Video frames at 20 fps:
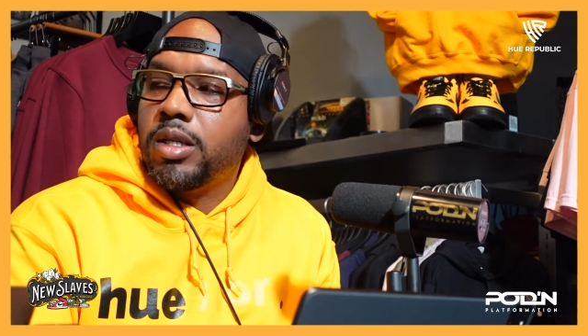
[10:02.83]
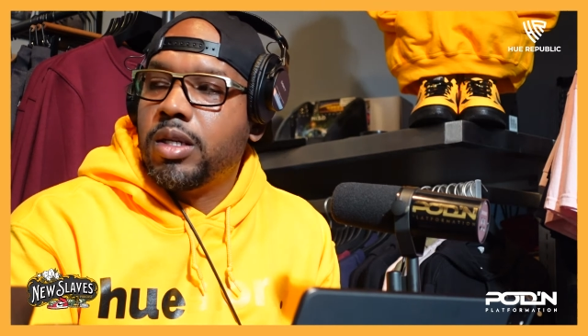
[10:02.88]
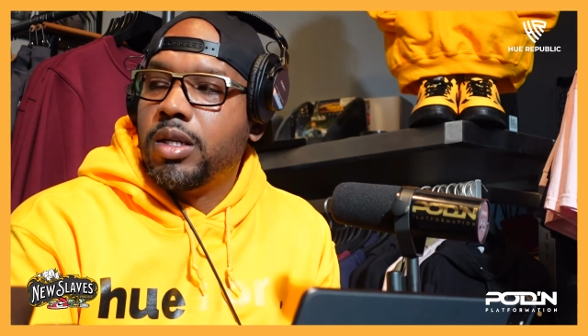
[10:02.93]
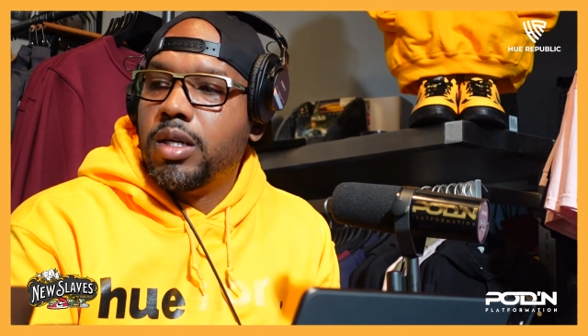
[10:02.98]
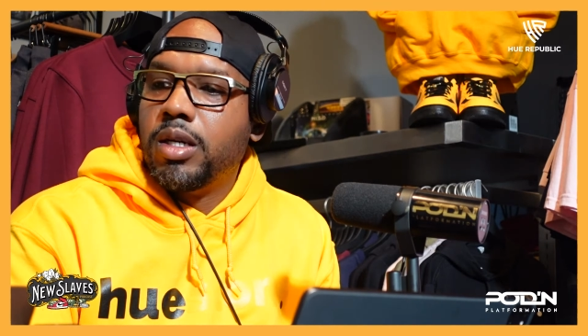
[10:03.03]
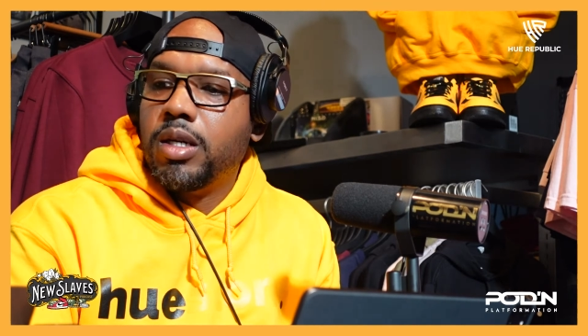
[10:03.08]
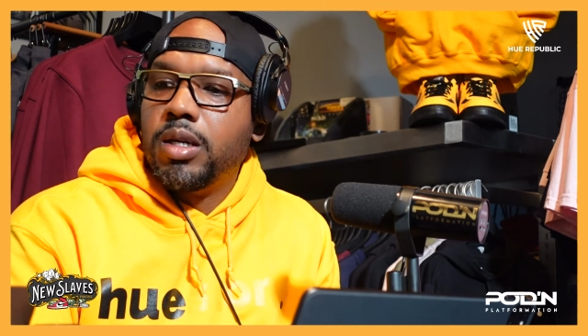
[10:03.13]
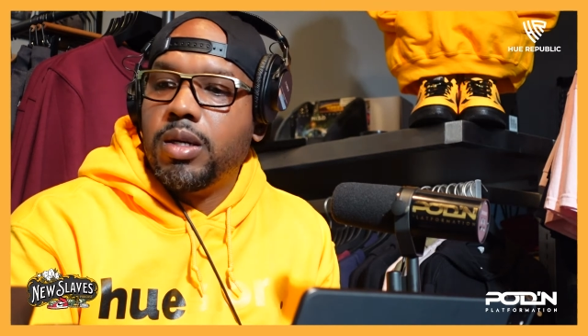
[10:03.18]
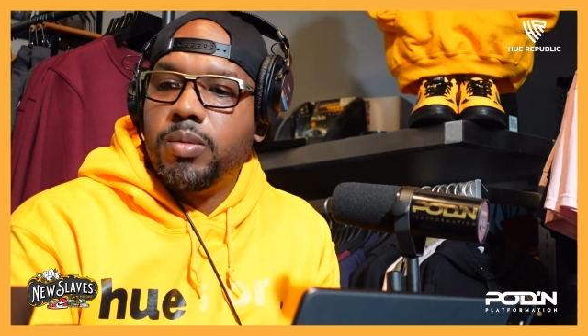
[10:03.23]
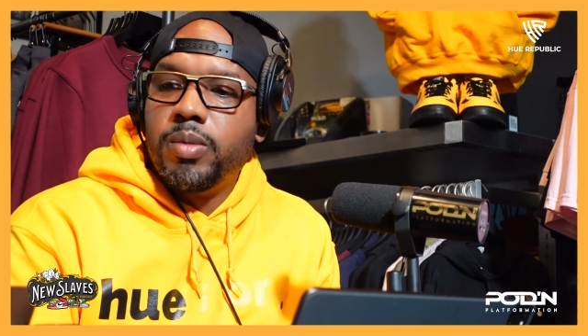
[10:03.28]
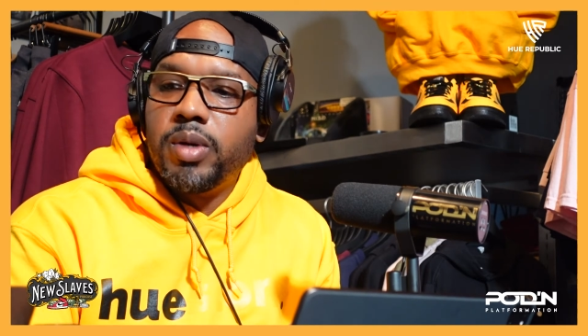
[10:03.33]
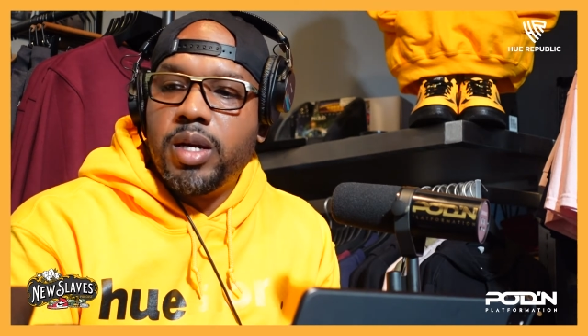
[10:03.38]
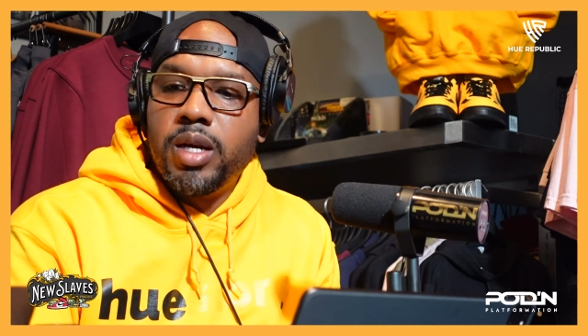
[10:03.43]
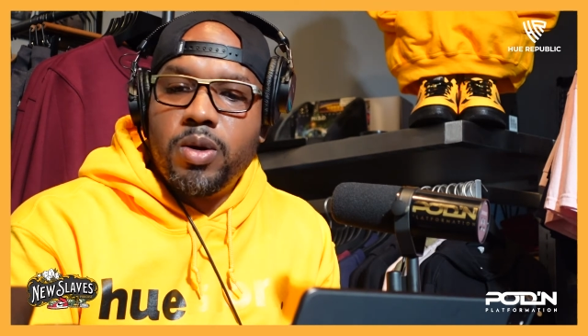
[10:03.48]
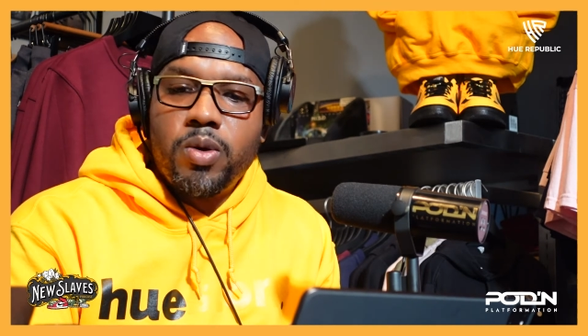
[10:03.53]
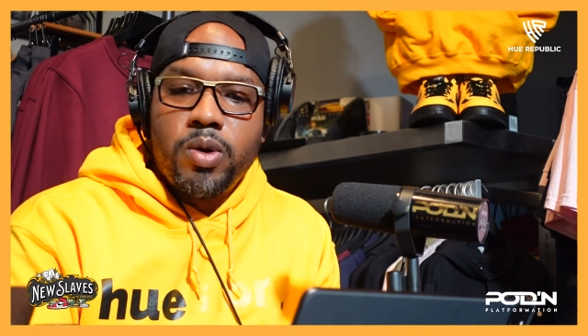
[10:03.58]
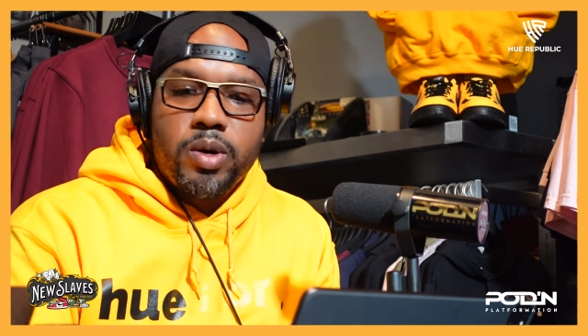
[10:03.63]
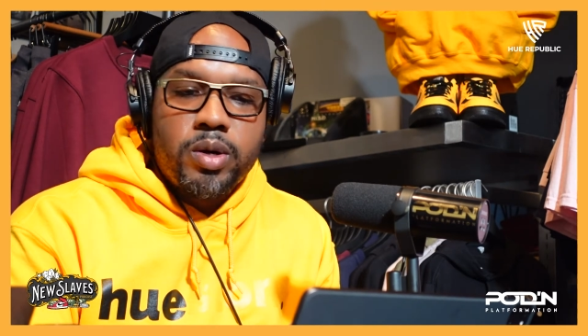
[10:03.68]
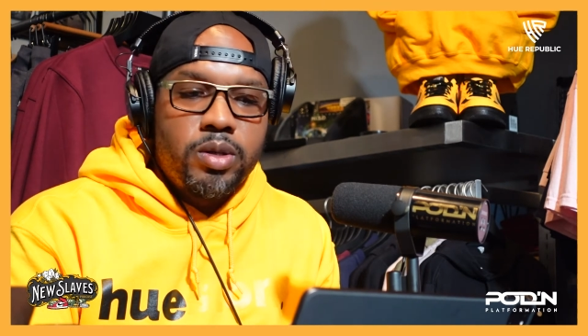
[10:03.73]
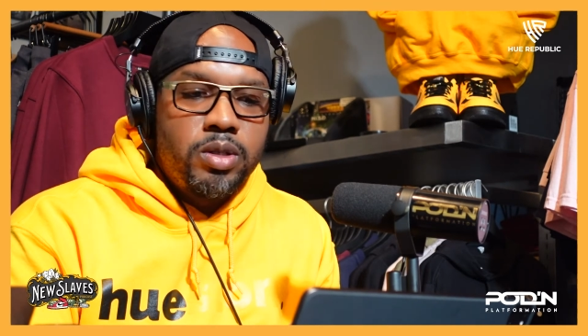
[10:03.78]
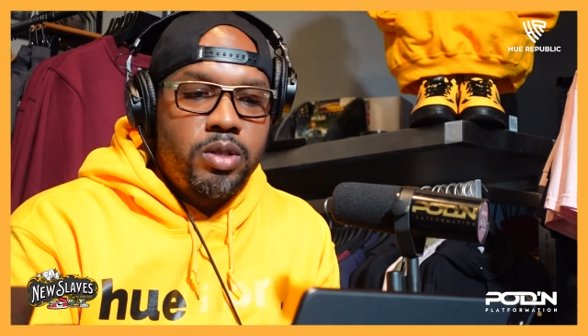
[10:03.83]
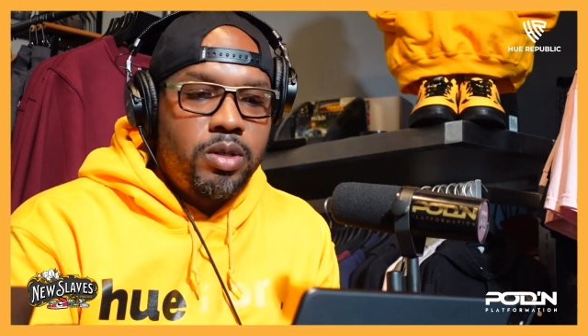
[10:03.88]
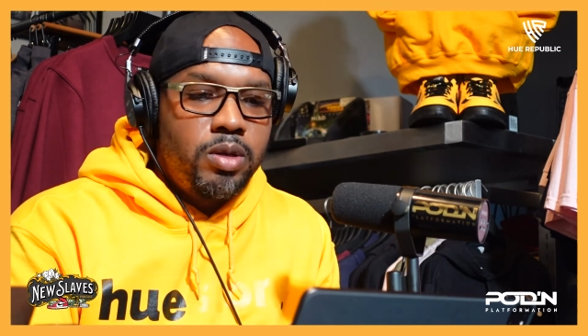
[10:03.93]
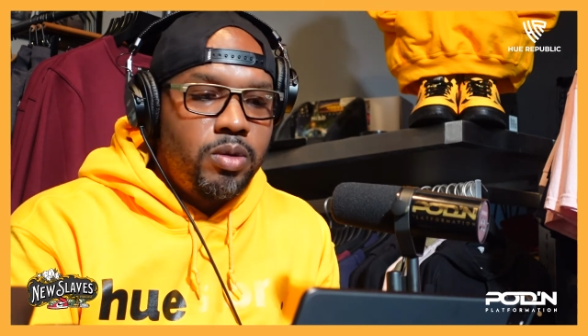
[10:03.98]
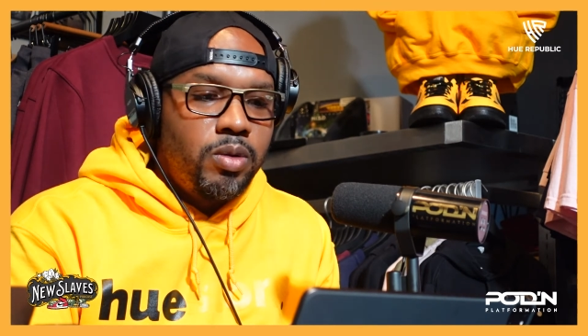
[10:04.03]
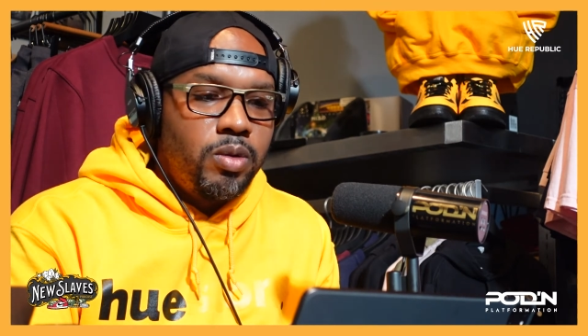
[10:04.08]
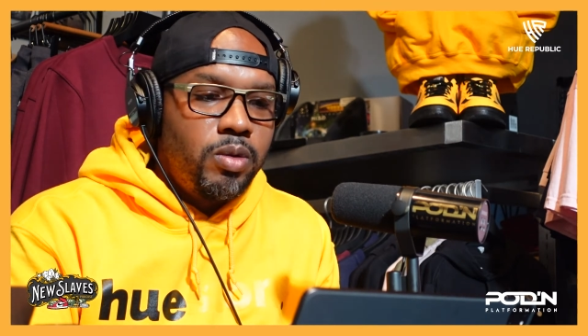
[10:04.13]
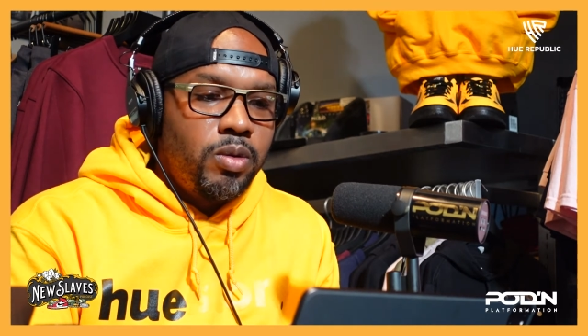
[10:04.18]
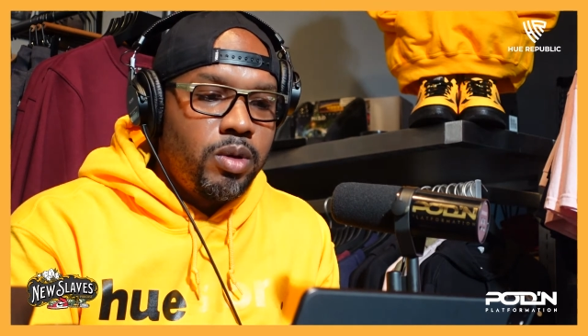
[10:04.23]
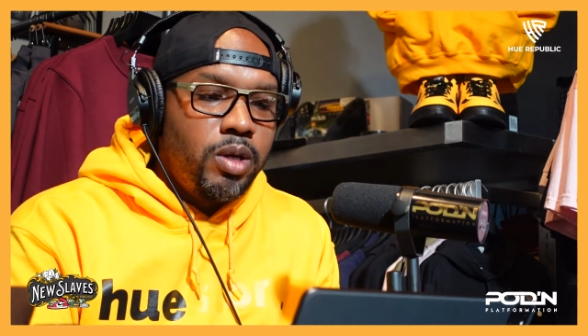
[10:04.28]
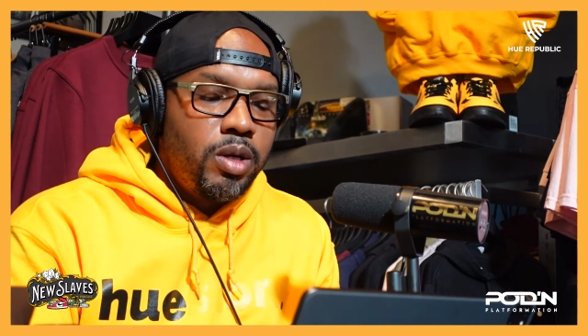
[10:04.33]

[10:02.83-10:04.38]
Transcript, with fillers: um, in order to